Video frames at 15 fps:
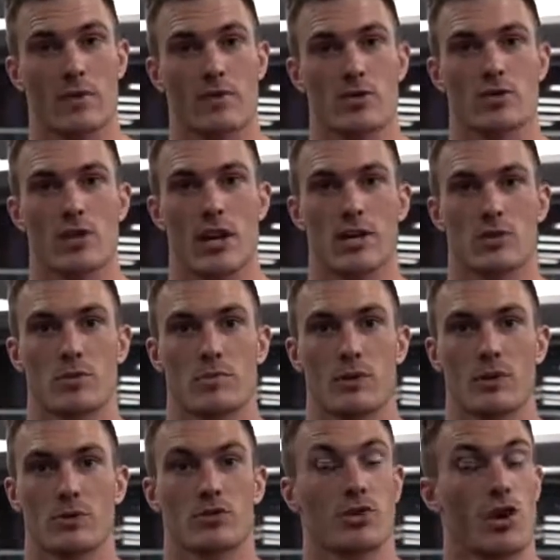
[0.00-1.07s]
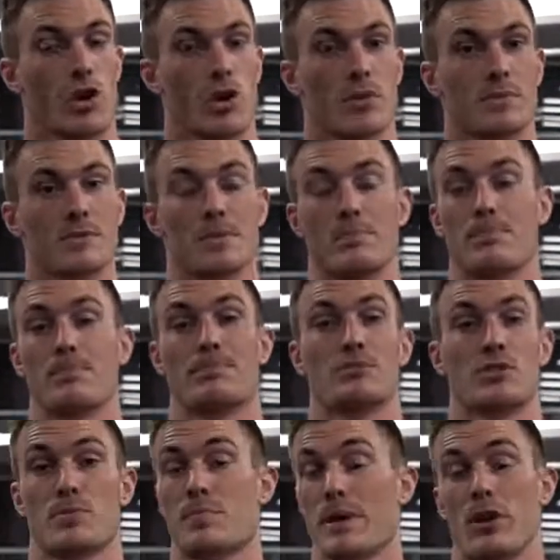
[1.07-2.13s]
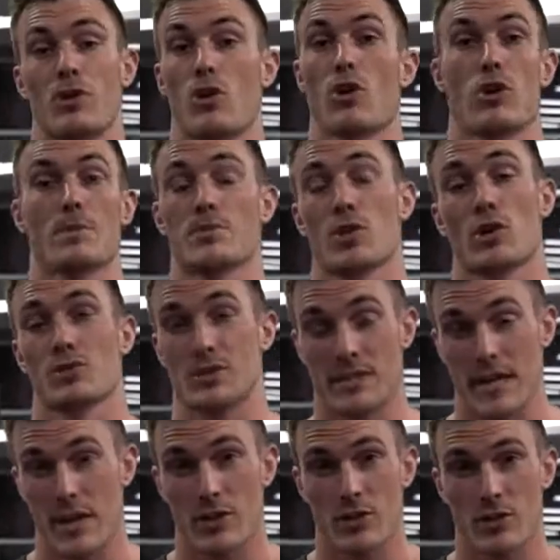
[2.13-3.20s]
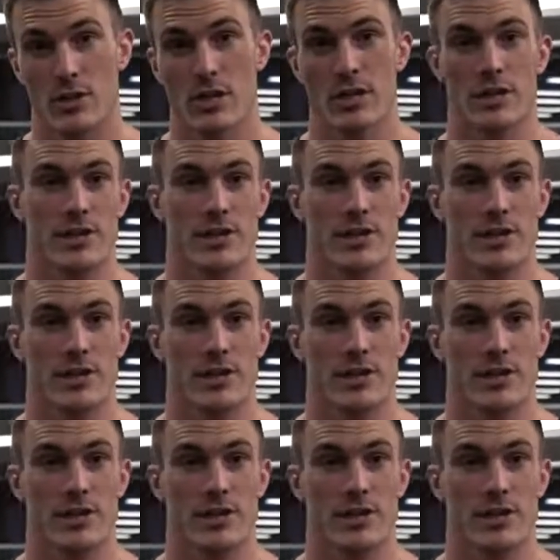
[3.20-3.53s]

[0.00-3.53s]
If you're trying to build your arms, just bigger arms altogether,